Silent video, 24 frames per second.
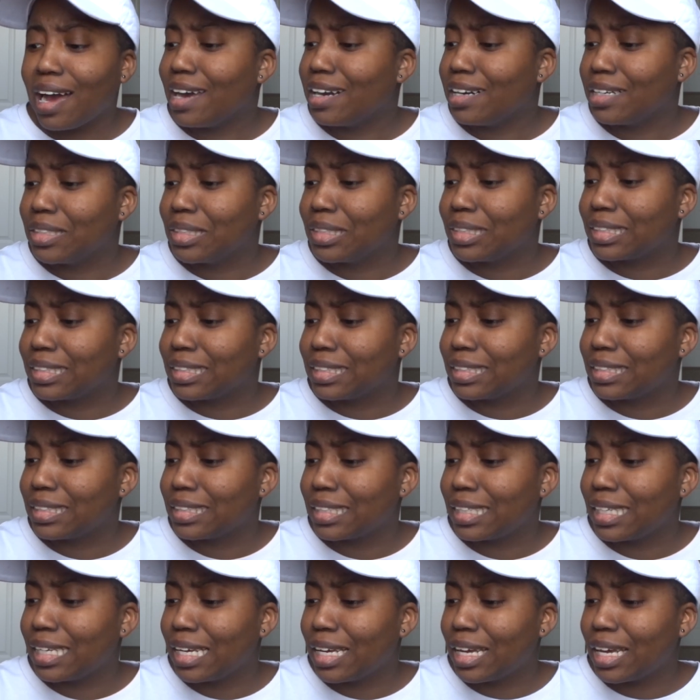
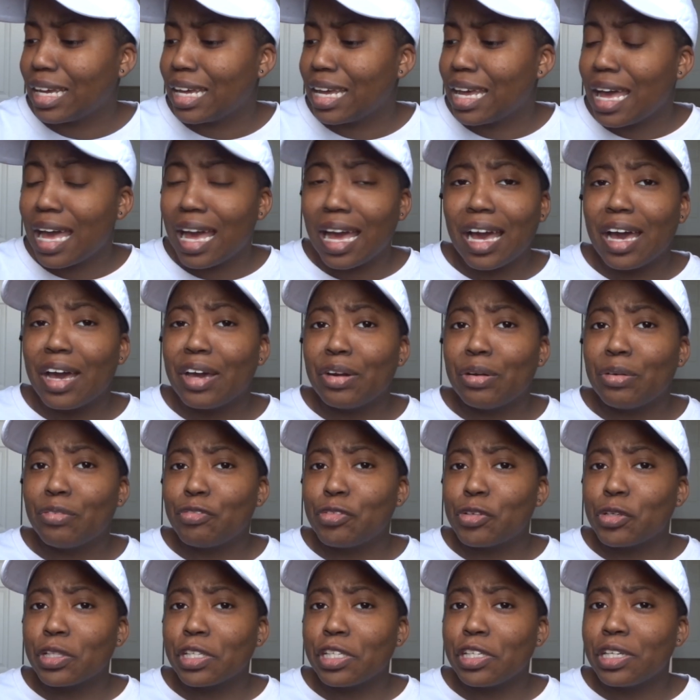don't
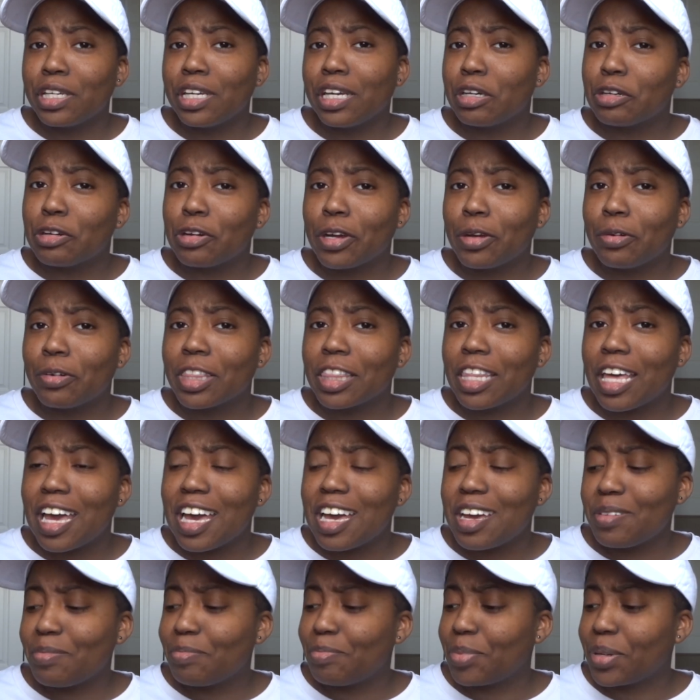fully agree with
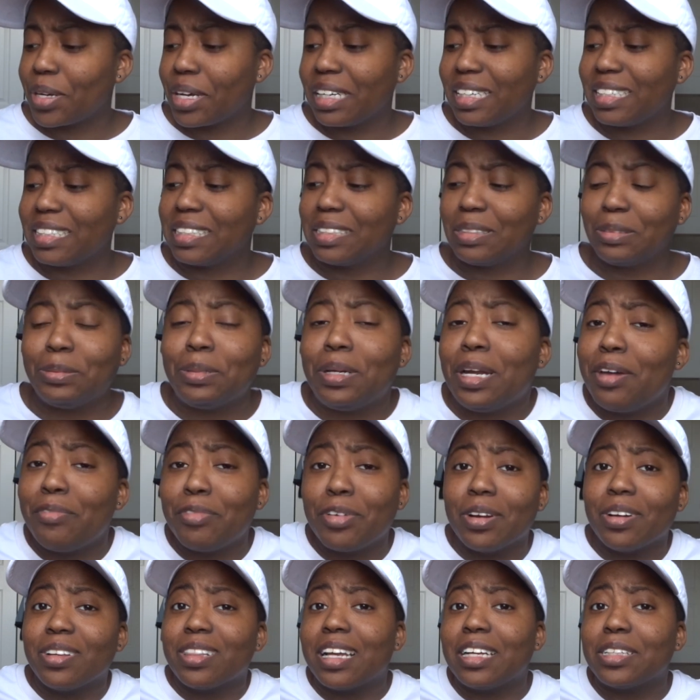that, but
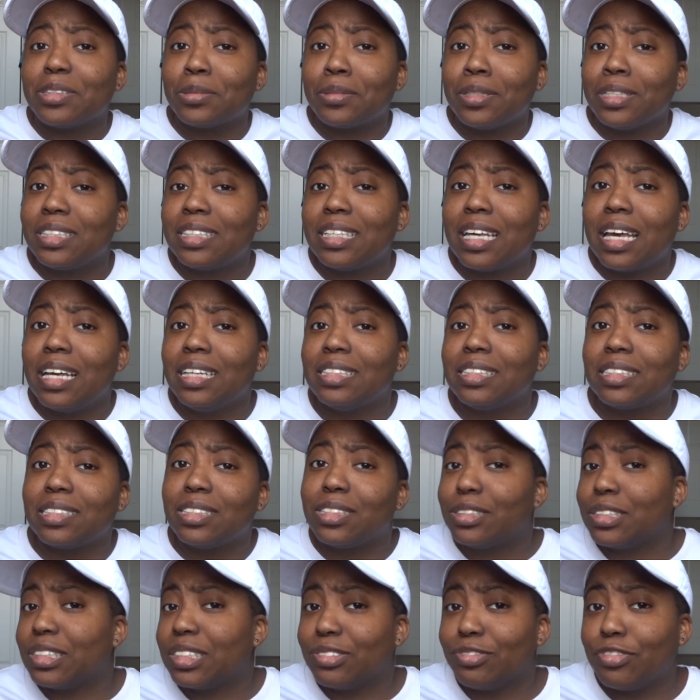whatever, that's what it says,
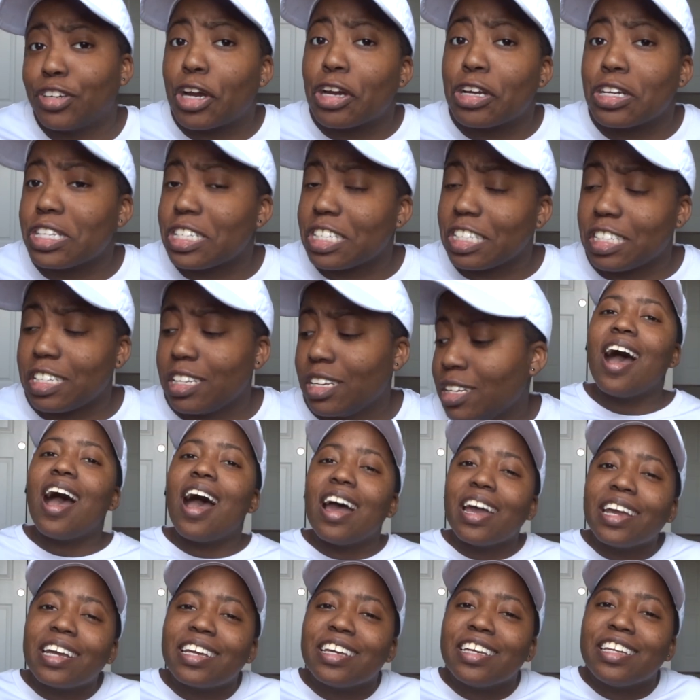it's first.
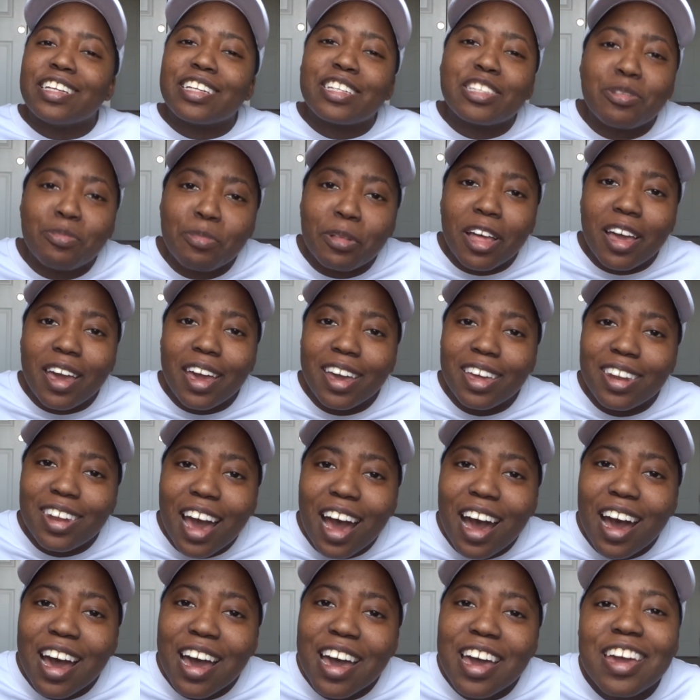I can explain.
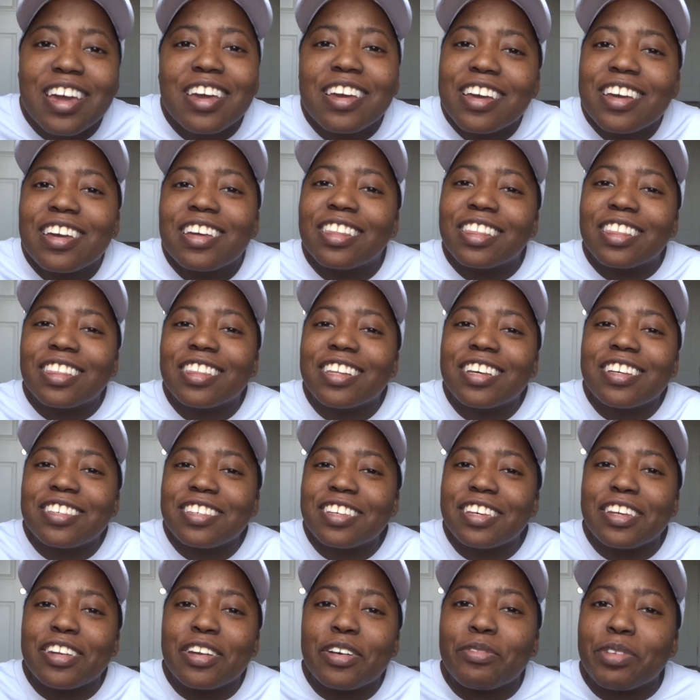I
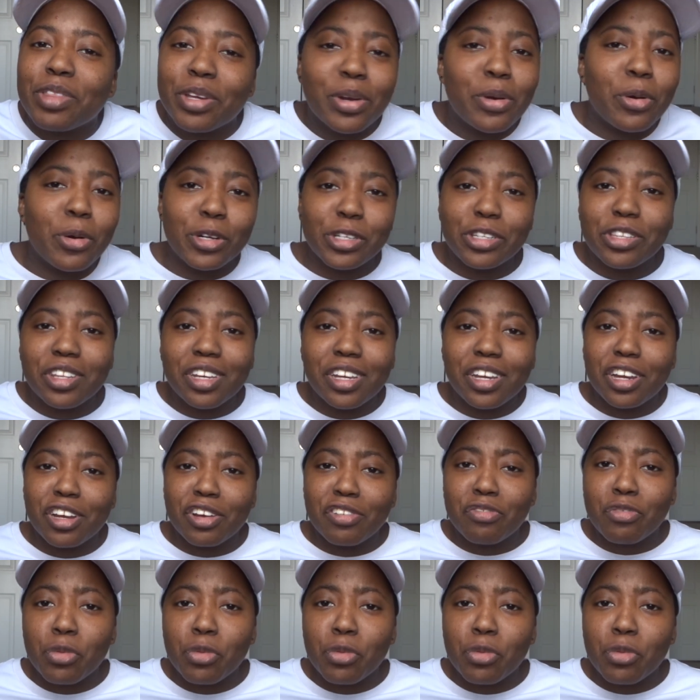listened over the course of the year